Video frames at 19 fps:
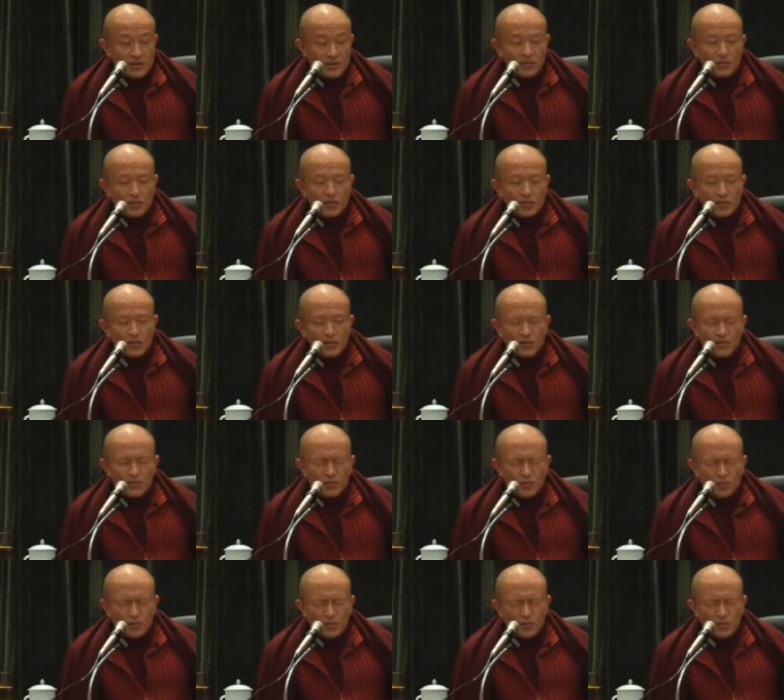born in a
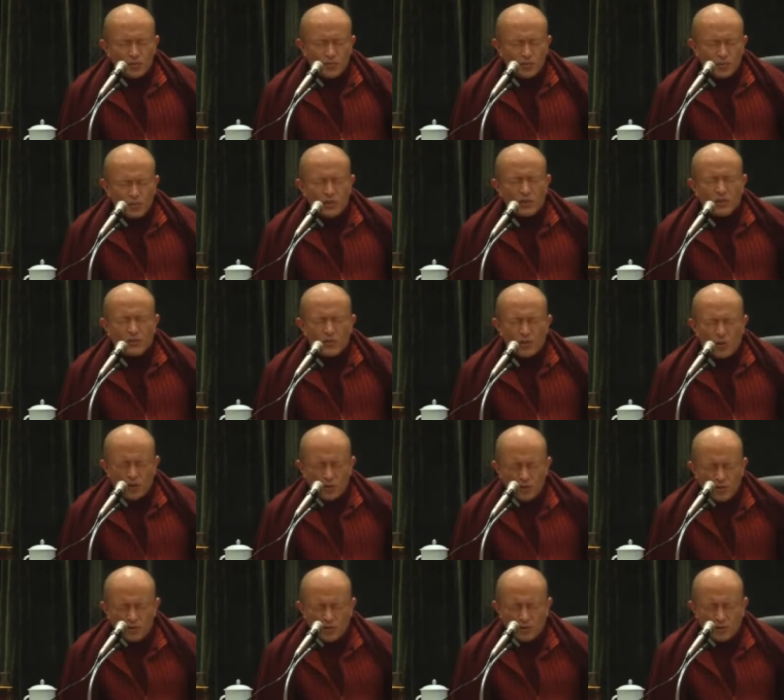Buddhist
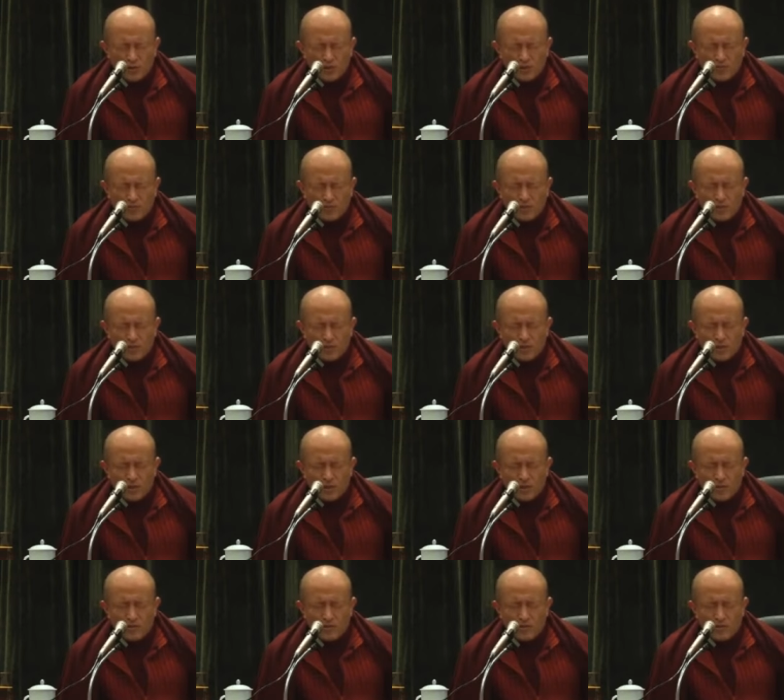country, supposedly.